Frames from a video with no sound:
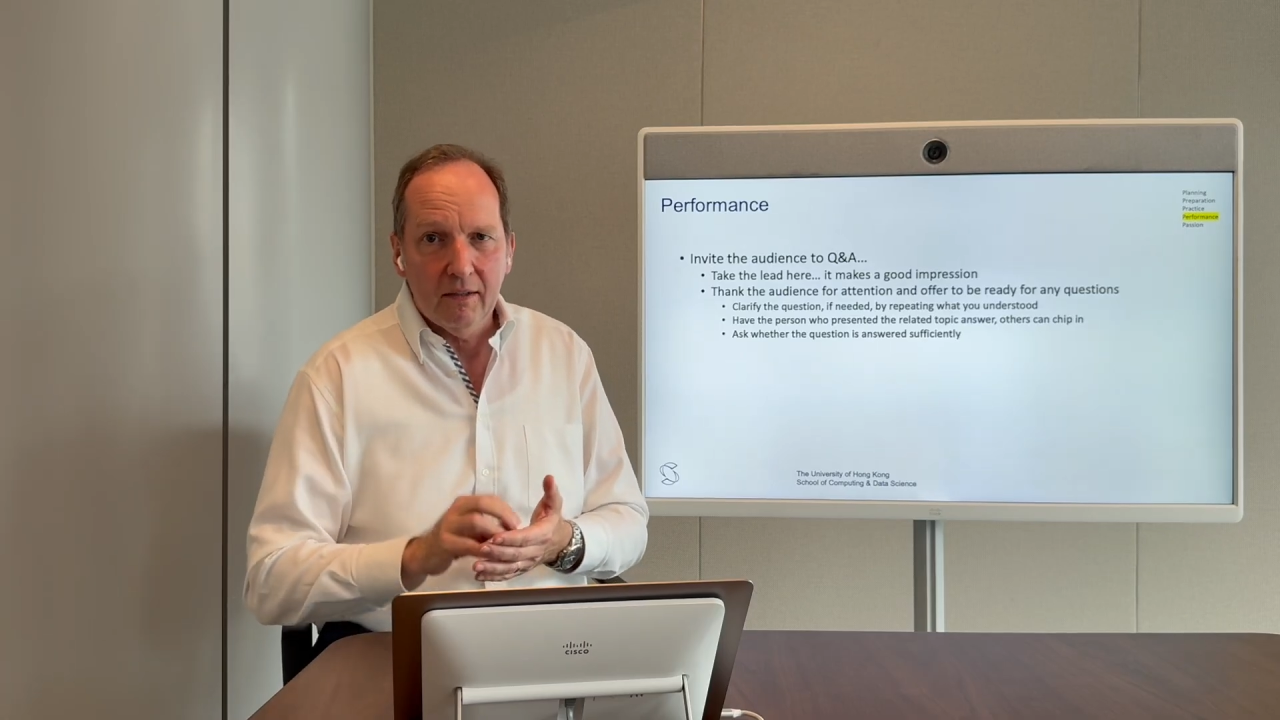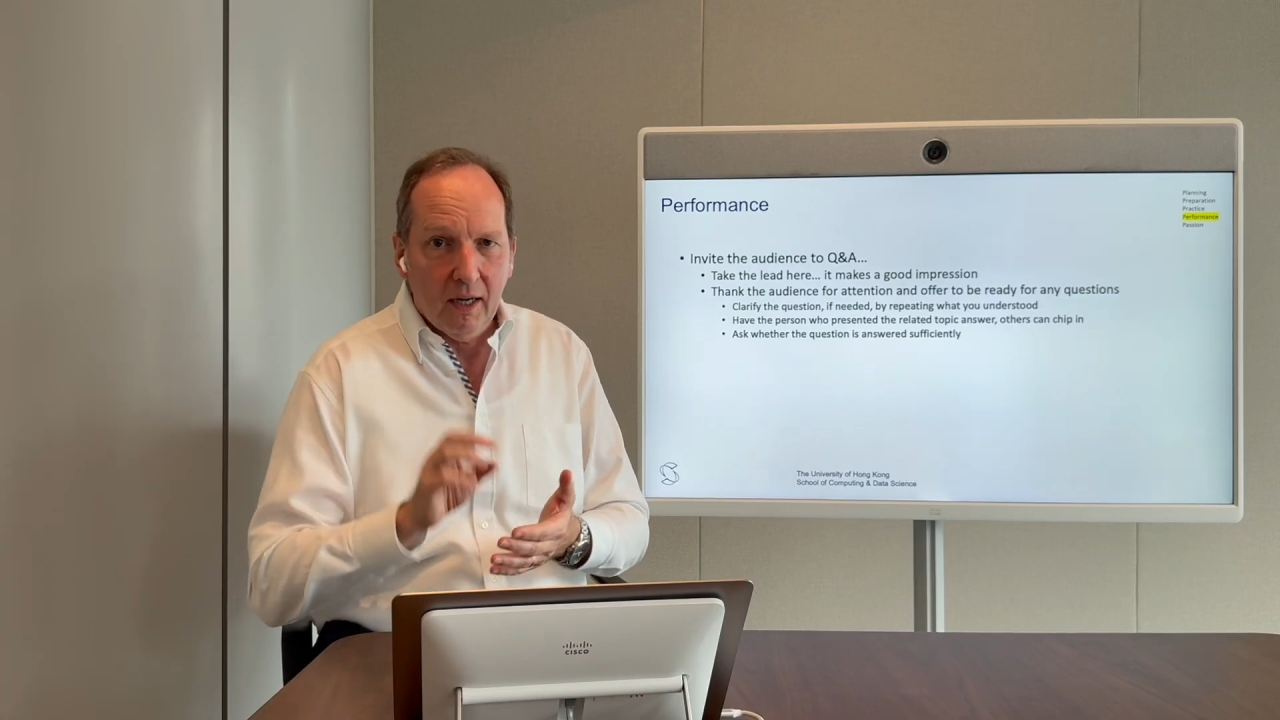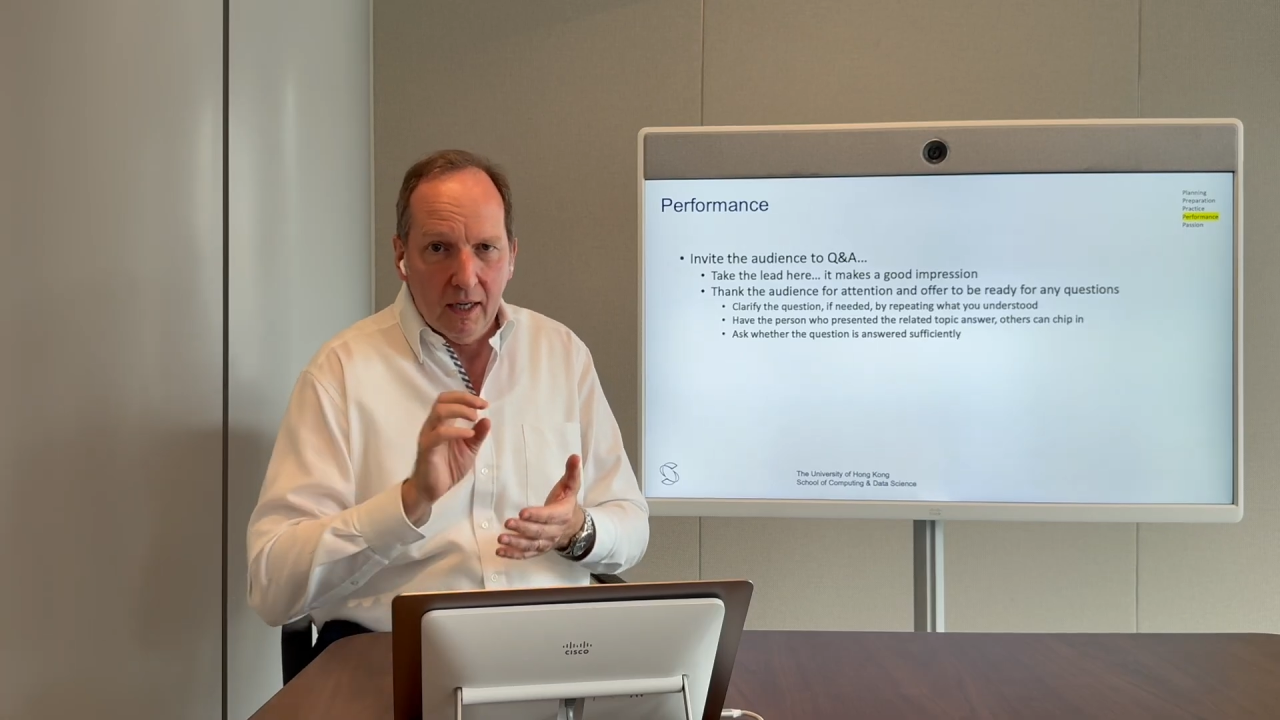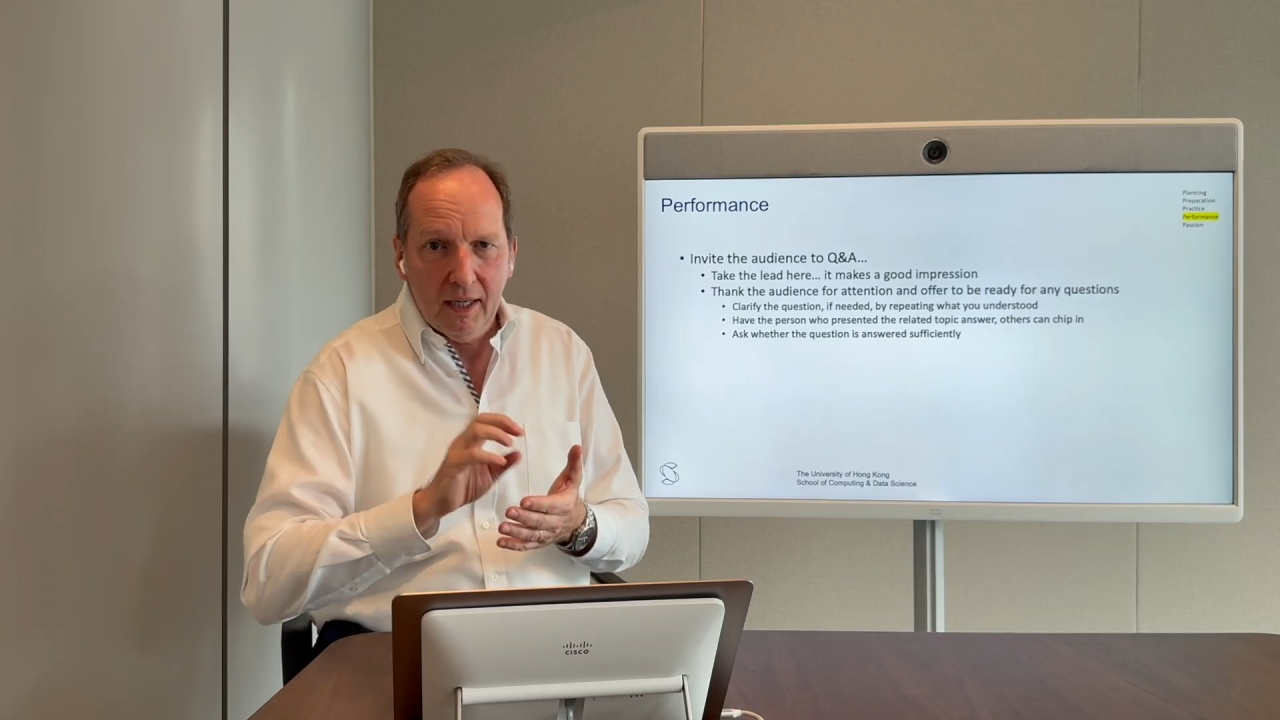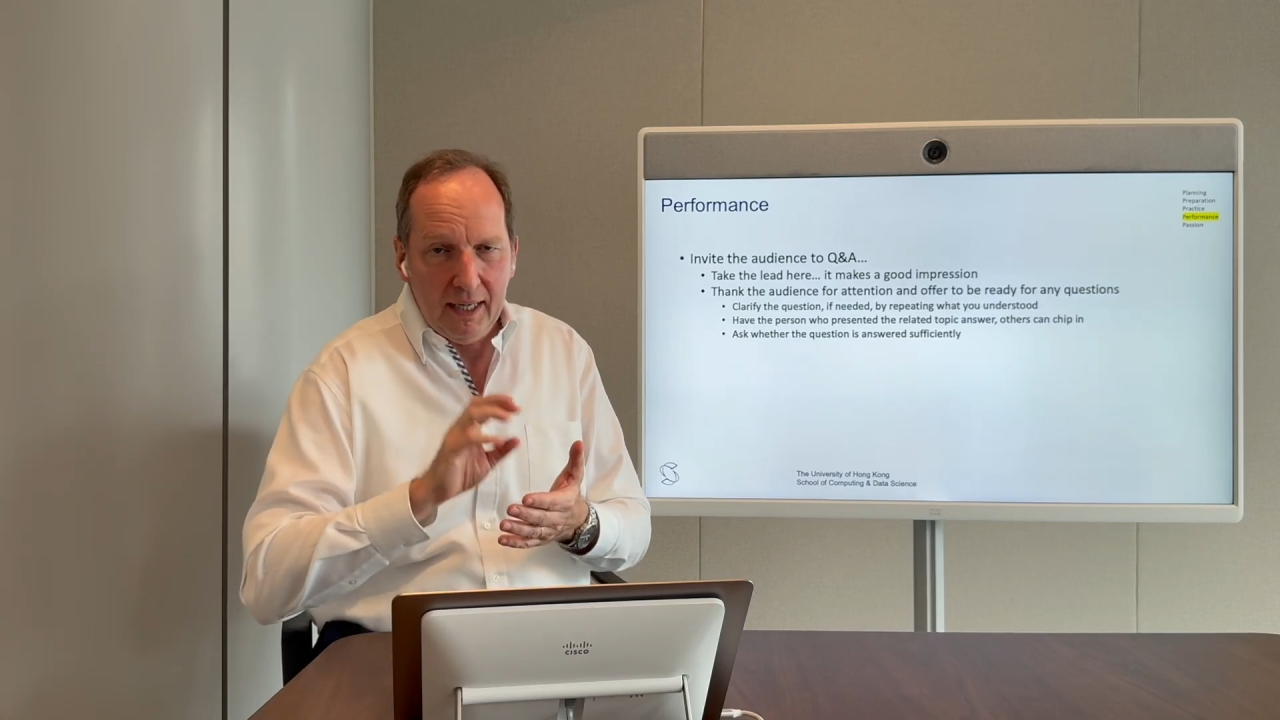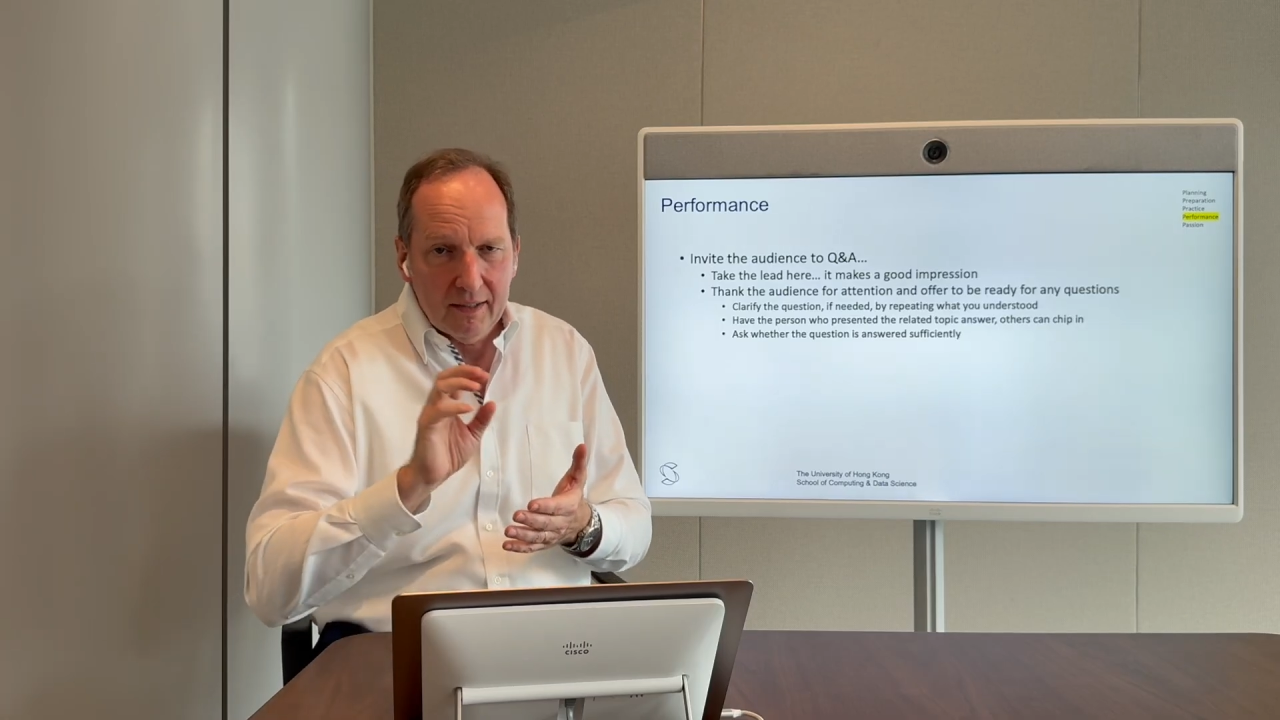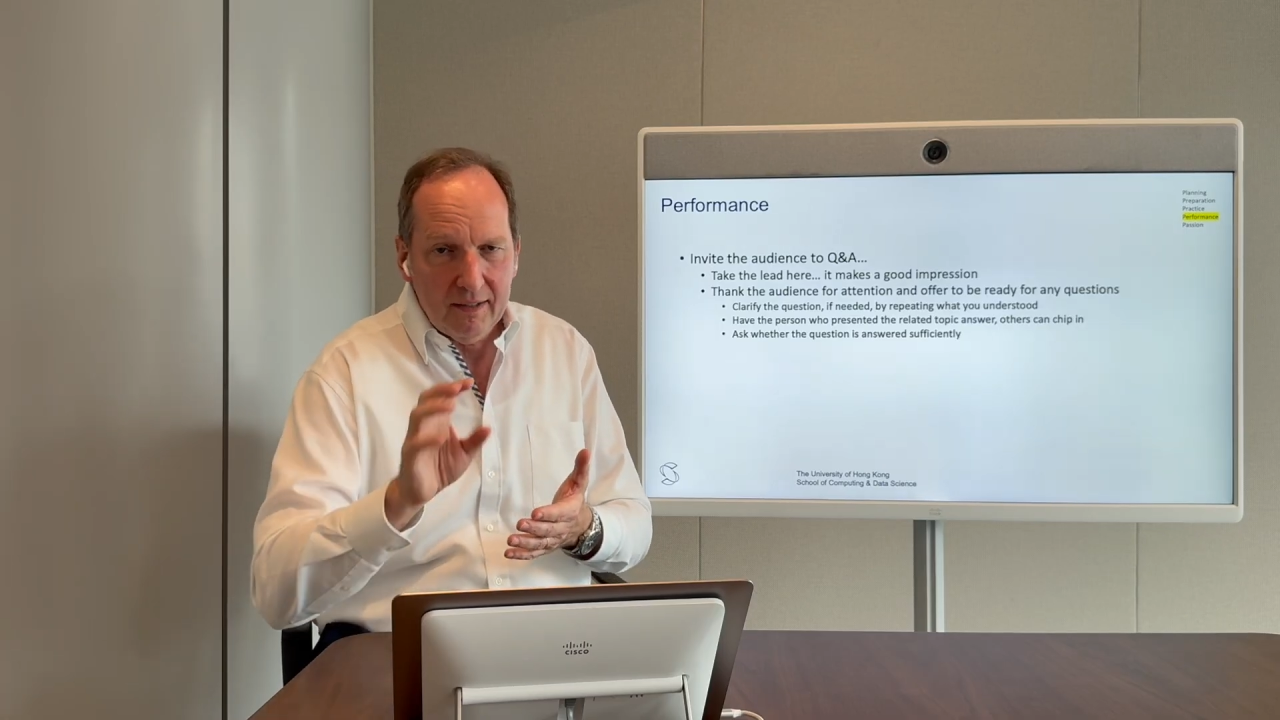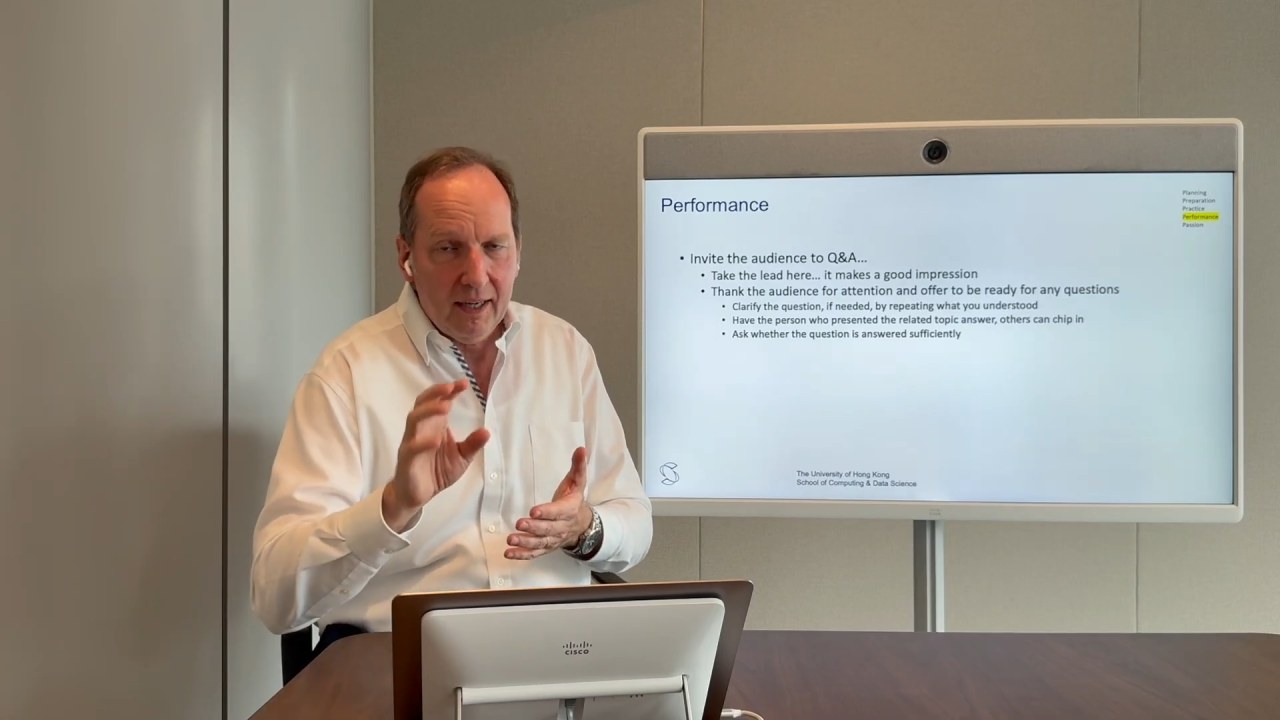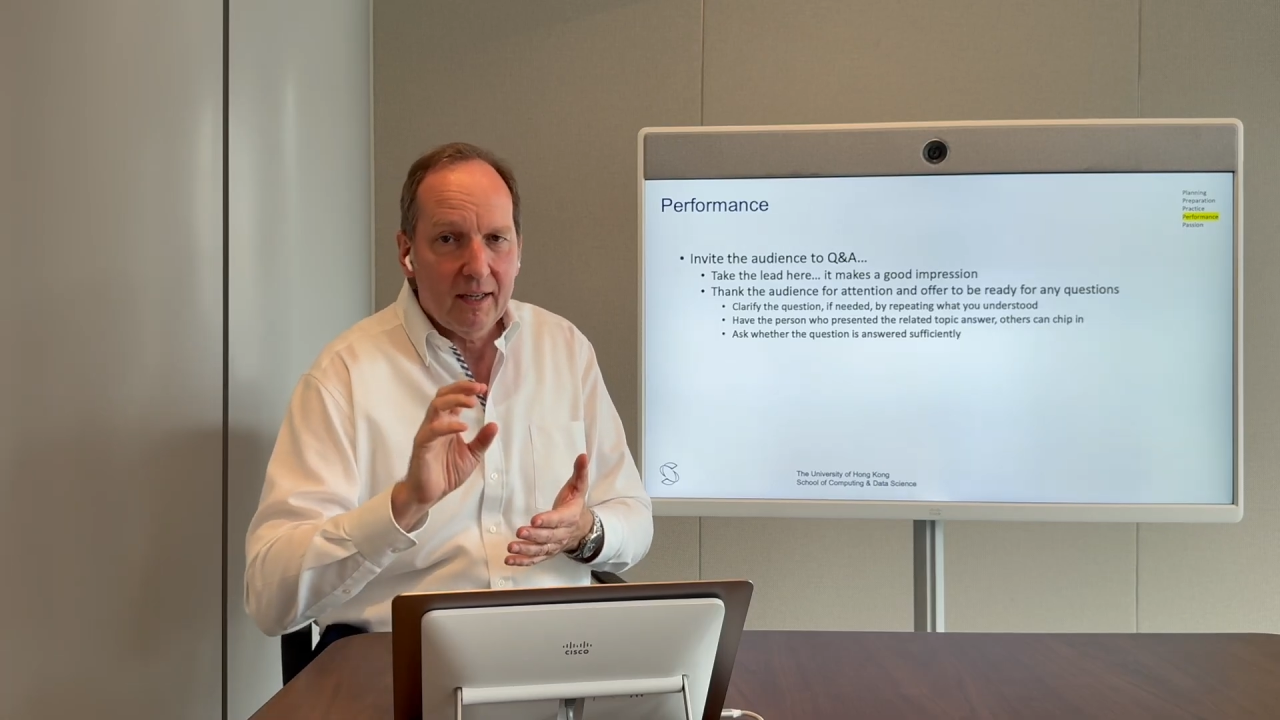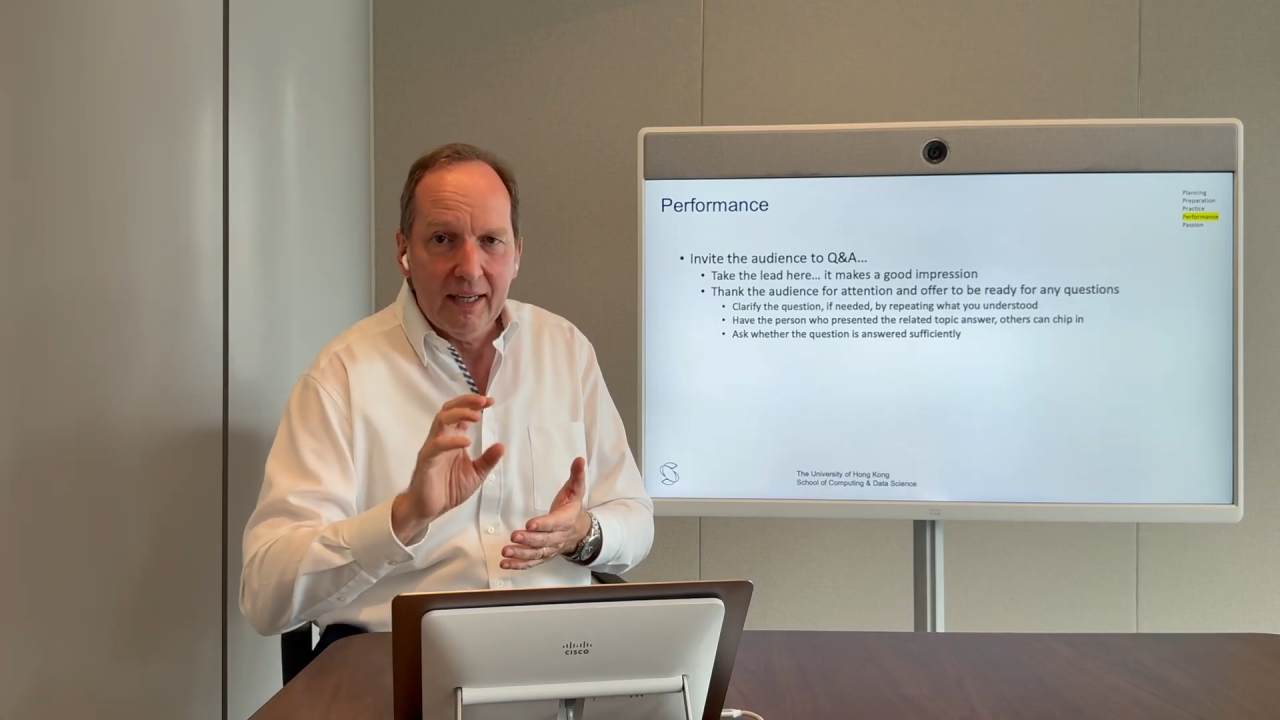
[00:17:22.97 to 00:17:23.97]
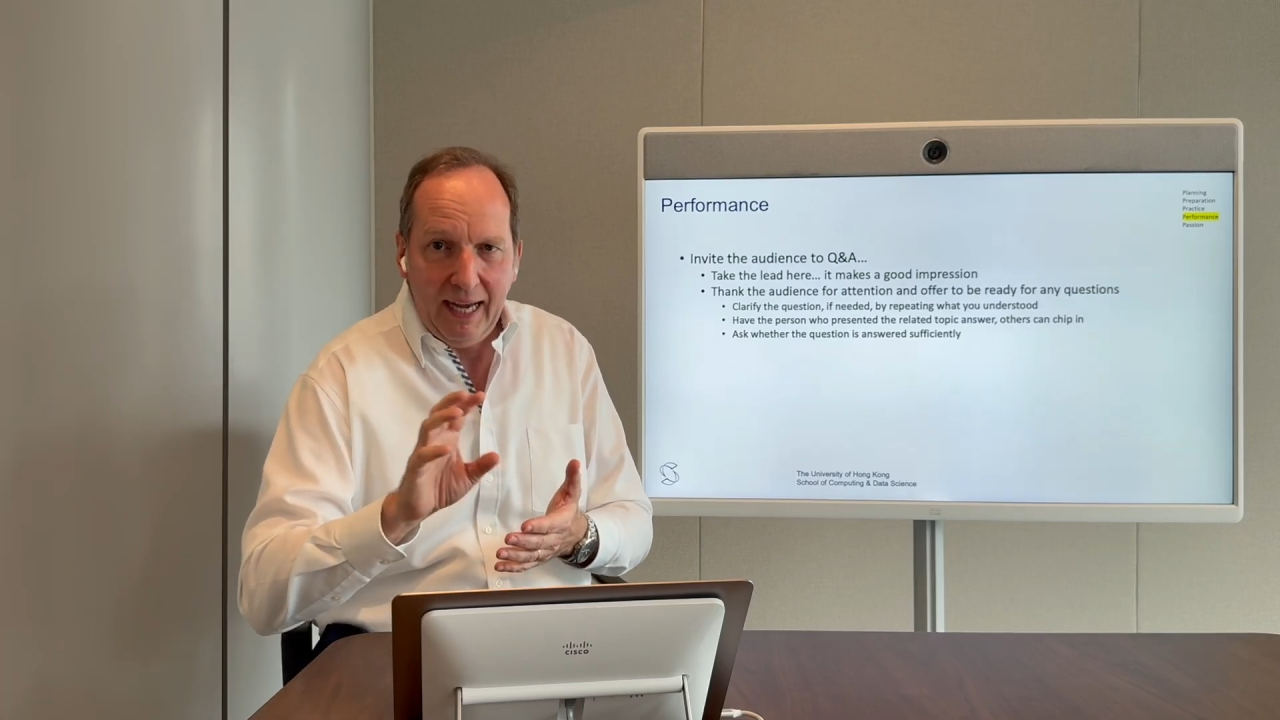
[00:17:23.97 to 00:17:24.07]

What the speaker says: are exactly